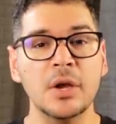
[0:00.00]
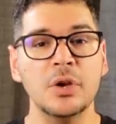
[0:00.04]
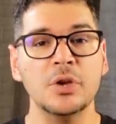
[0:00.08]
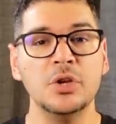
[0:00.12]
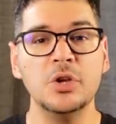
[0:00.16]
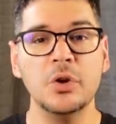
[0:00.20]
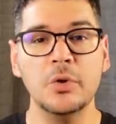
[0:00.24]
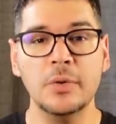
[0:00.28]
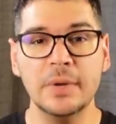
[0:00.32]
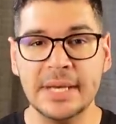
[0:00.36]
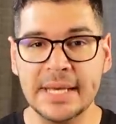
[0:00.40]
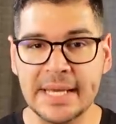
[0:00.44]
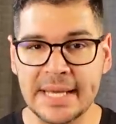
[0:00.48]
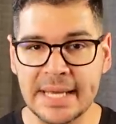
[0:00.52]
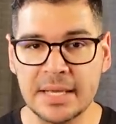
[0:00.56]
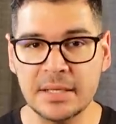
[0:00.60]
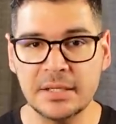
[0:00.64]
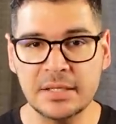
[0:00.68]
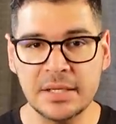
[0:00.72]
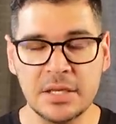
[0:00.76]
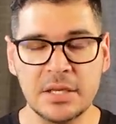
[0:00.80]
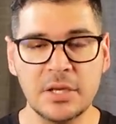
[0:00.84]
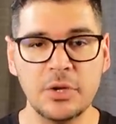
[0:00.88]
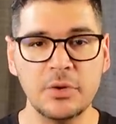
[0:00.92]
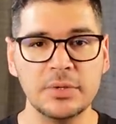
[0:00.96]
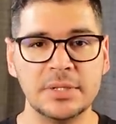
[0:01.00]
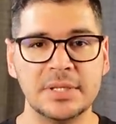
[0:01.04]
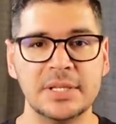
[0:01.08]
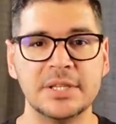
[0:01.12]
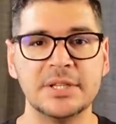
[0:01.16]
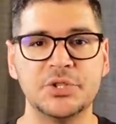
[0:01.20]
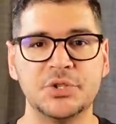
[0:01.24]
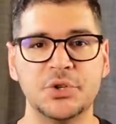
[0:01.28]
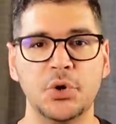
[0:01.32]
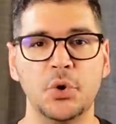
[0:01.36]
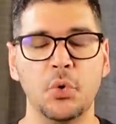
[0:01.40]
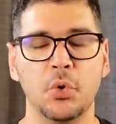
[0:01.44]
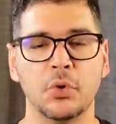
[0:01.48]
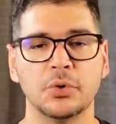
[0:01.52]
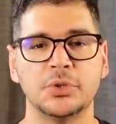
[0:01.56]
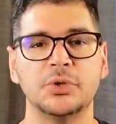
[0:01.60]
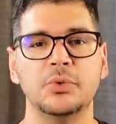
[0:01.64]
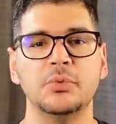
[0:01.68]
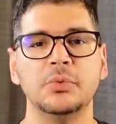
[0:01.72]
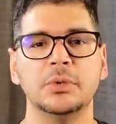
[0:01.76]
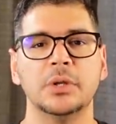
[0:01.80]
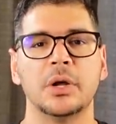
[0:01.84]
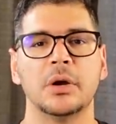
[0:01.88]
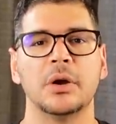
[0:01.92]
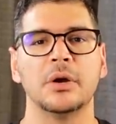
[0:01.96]
You need to use this tool to
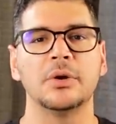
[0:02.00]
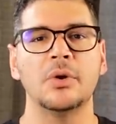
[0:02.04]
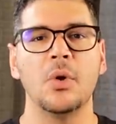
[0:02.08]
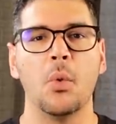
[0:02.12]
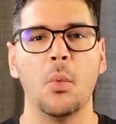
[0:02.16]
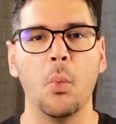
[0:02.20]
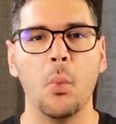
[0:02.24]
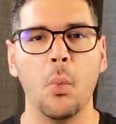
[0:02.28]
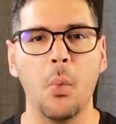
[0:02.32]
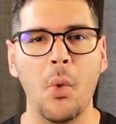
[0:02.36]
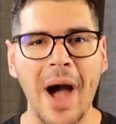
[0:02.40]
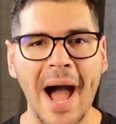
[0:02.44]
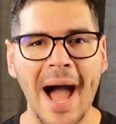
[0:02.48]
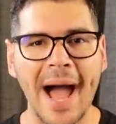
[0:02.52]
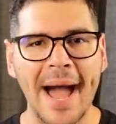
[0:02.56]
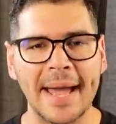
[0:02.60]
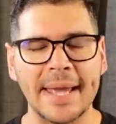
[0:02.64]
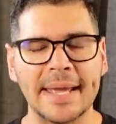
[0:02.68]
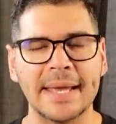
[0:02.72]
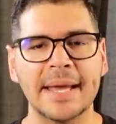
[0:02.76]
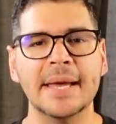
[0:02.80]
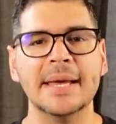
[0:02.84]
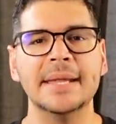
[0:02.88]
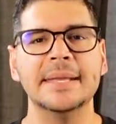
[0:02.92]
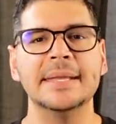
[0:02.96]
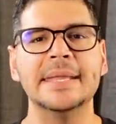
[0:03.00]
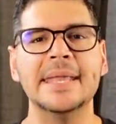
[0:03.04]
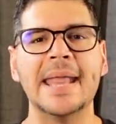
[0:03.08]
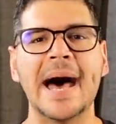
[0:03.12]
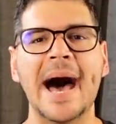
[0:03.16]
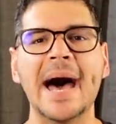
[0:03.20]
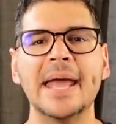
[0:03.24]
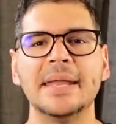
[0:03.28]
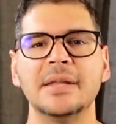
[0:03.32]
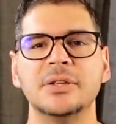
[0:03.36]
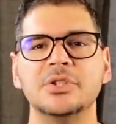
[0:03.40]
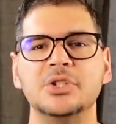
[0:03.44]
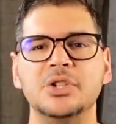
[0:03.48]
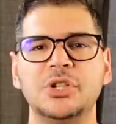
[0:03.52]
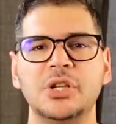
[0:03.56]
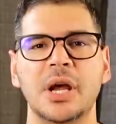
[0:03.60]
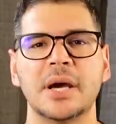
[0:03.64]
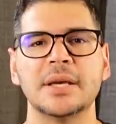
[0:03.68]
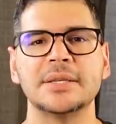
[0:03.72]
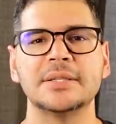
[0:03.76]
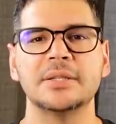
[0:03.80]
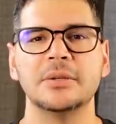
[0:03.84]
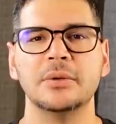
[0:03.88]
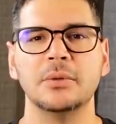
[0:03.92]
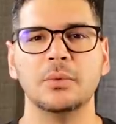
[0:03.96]
learn why, not
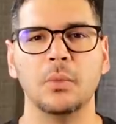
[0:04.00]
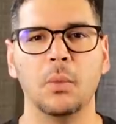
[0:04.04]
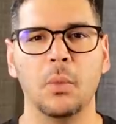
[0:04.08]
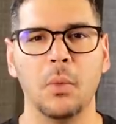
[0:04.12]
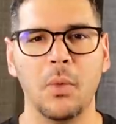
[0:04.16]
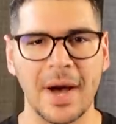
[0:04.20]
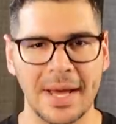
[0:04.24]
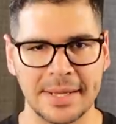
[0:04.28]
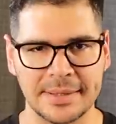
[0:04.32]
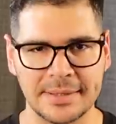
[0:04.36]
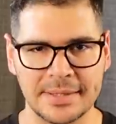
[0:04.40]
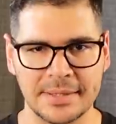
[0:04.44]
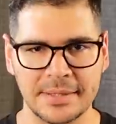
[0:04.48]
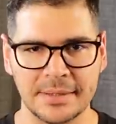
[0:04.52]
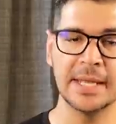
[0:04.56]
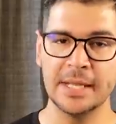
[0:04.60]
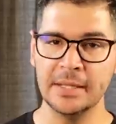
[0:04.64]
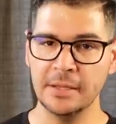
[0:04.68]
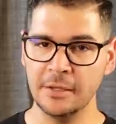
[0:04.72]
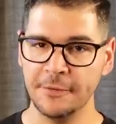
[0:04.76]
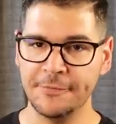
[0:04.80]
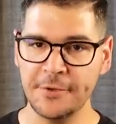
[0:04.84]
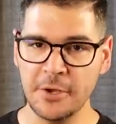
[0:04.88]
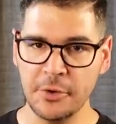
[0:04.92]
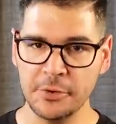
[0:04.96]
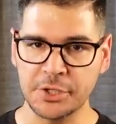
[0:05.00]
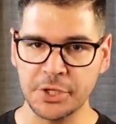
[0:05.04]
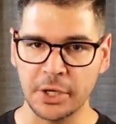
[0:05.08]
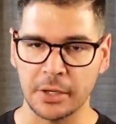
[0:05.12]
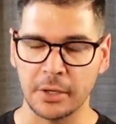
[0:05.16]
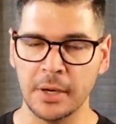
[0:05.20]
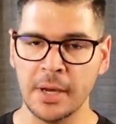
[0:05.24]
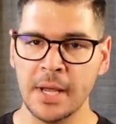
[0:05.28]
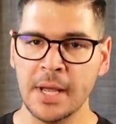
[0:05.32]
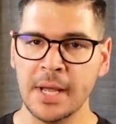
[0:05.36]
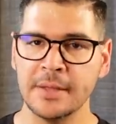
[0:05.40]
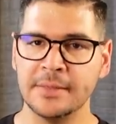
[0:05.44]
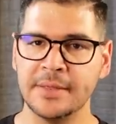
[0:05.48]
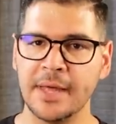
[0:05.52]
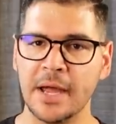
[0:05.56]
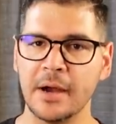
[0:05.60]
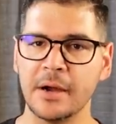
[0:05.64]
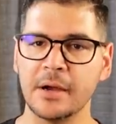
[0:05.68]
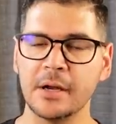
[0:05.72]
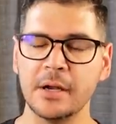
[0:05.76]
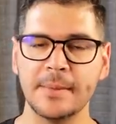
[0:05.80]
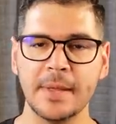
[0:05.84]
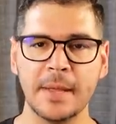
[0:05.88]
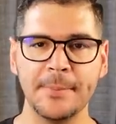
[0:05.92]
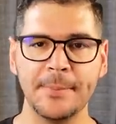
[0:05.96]
just what. In the future, there are
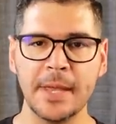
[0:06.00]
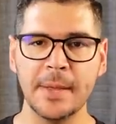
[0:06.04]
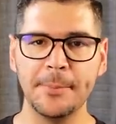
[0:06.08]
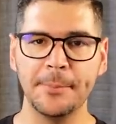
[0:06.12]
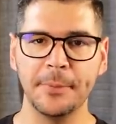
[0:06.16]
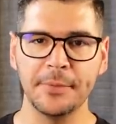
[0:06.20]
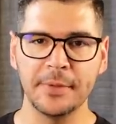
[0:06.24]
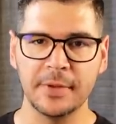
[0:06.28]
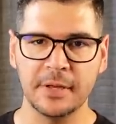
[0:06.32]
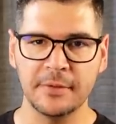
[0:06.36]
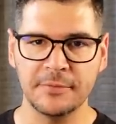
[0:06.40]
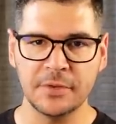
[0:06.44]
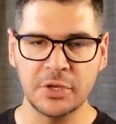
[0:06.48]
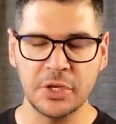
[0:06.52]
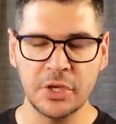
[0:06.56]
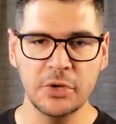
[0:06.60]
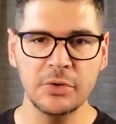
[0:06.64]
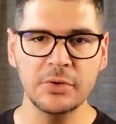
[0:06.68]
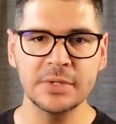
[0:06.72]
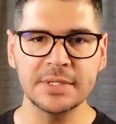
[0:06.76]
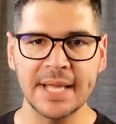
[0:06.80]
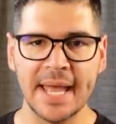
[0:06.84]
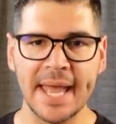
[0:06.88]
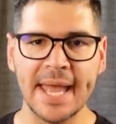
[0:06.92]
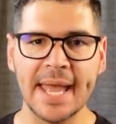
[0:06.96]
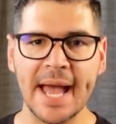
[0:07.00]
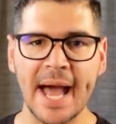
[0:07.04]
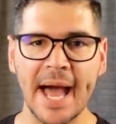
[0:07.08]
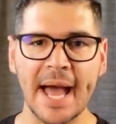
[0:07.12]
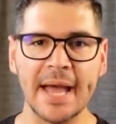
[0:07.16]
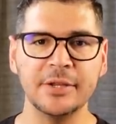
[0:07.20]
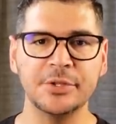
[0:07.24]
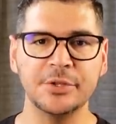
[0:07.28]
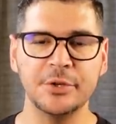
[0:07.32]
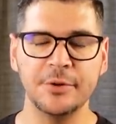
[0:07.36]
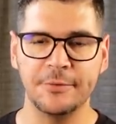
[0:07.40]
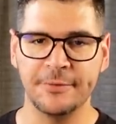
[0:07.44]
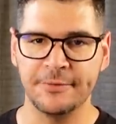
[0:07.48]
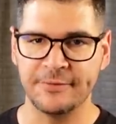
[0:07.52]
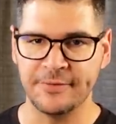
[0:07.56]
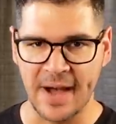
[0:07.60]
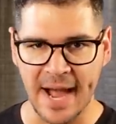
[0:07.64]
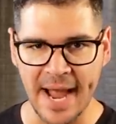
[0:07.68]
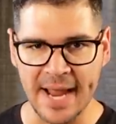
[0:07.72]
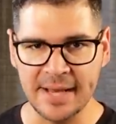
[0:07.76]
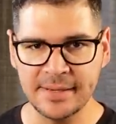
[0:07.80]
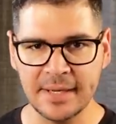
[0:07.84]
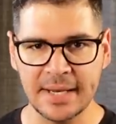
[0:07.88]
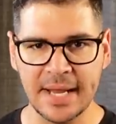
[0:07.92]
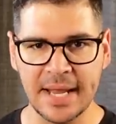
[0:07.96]
going to be people that have used AI to
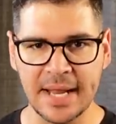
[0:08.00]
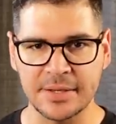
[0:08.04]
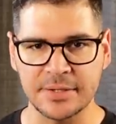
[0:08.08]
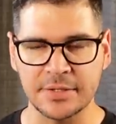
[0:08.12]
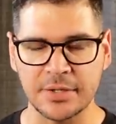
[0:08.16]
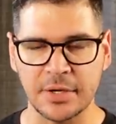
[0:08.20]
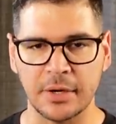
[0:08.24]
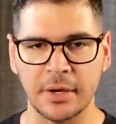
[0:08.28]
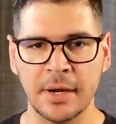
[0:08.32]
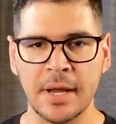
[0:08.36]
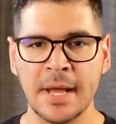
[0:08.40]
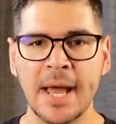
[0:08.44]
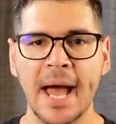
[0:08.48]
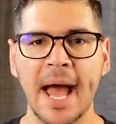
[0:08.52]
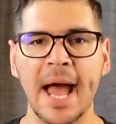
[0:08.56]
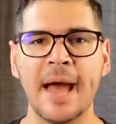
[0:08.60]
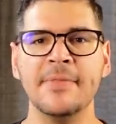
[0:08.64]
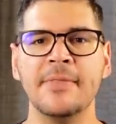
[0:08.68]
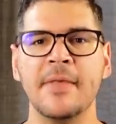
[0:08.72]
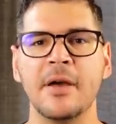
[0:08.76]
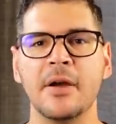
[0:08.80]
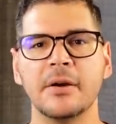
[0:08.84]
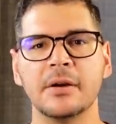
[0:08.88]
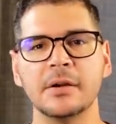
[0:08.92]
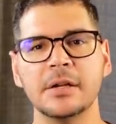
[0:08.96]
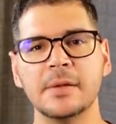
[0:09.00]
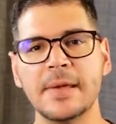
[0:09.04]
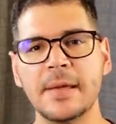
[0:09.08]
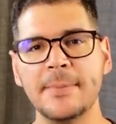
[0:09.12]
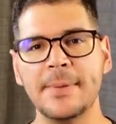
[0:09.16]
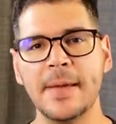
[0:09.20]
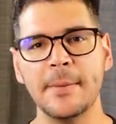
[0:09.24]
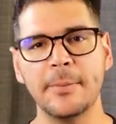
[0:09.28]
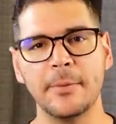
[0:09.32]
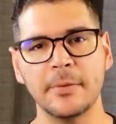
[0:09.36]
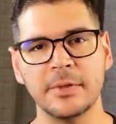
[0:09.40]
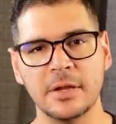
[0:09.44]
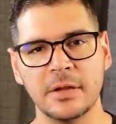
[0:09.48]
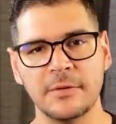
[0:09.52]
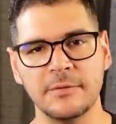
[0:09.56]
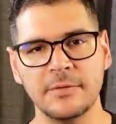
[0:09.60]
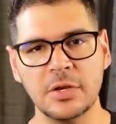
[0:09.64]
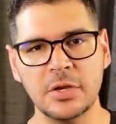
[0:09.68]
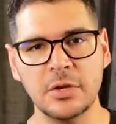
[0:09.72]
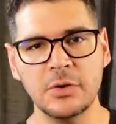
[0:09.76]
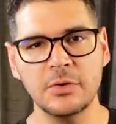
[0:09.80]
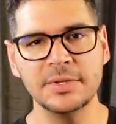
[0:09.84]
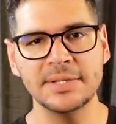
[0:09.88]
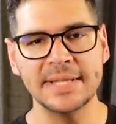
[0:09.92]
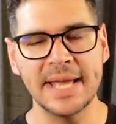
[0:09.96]
find an answer, and there are going to be people that have
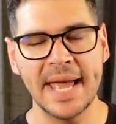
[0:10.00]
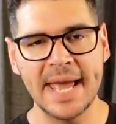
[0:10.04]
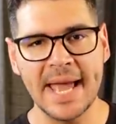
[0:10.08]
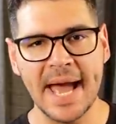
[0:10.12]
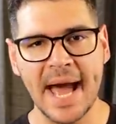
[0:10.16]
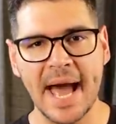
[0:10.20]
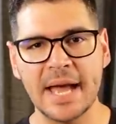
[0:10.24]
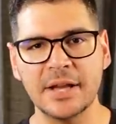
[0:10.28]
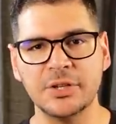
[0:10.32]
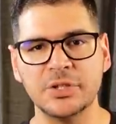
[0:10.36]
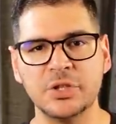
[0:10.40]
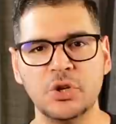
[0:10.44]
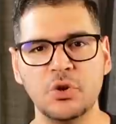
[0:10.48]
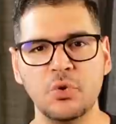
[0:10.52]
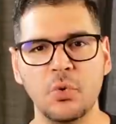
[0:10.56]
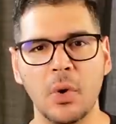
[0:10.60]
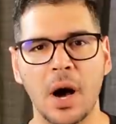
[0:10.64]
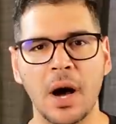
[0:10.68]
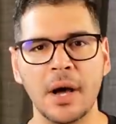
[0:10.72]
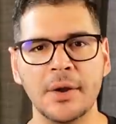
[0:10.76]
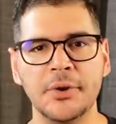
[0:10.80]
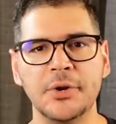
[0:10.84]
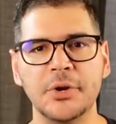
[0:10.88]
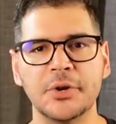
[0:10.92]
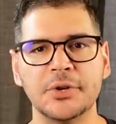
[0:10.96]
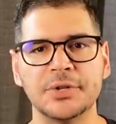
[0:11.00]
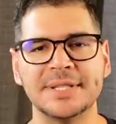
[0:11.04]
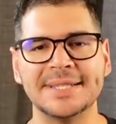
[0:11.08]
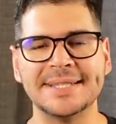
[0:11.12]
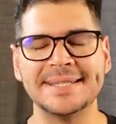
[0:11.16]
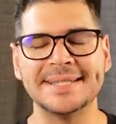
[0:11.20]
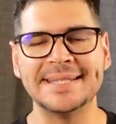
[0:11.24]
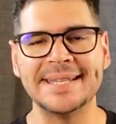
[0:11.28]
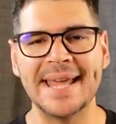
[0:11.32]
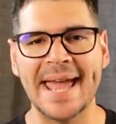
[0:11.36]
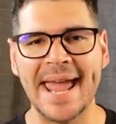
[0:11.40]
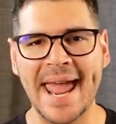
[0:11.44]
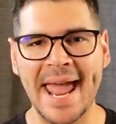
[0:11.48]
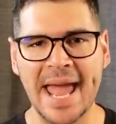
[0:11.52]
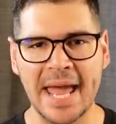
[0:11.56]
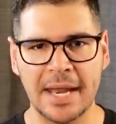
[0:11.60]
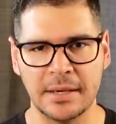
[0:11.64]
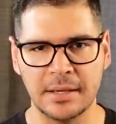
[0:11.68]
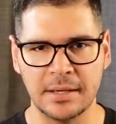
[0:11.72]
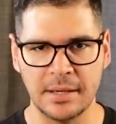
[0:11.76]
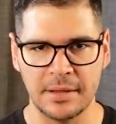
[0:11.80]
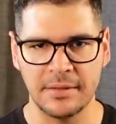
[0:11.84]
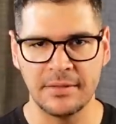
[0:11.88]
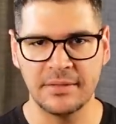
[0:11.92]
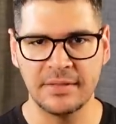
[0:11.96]
used AI to
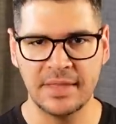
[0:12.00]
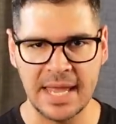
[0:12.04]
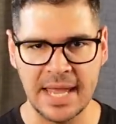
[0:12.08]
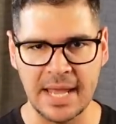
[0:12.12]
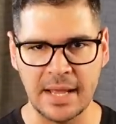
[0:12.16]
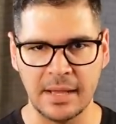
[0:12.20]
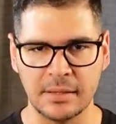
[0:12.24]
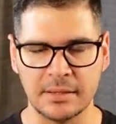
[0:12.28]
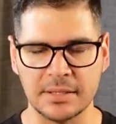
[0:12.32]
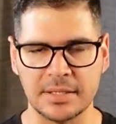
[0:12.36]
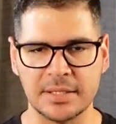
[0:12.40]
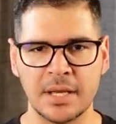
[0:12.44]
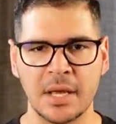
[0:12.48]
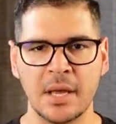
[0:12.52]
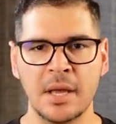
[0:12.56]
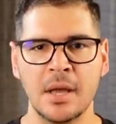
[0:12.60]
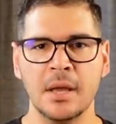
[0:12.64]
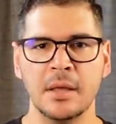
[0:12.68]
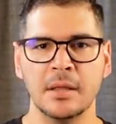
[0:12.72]
understand things.